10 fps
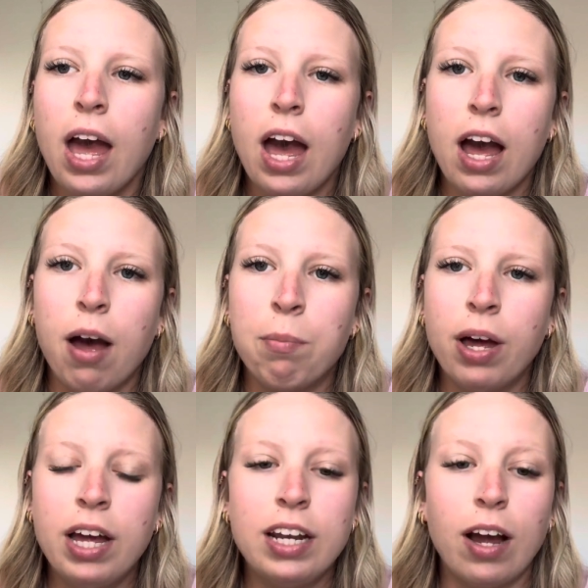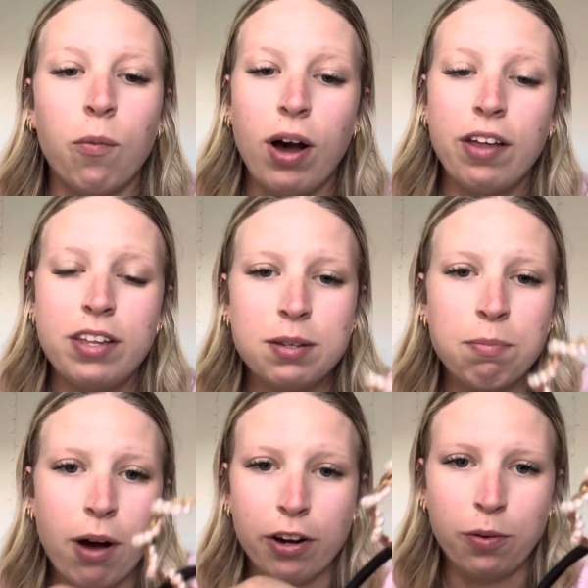Now, while this
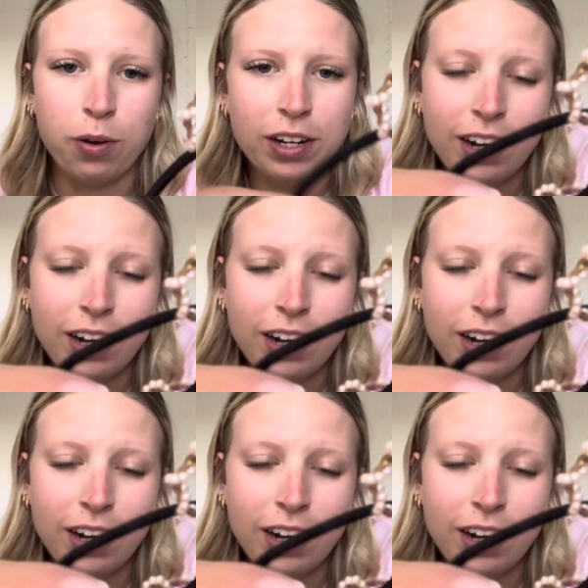model,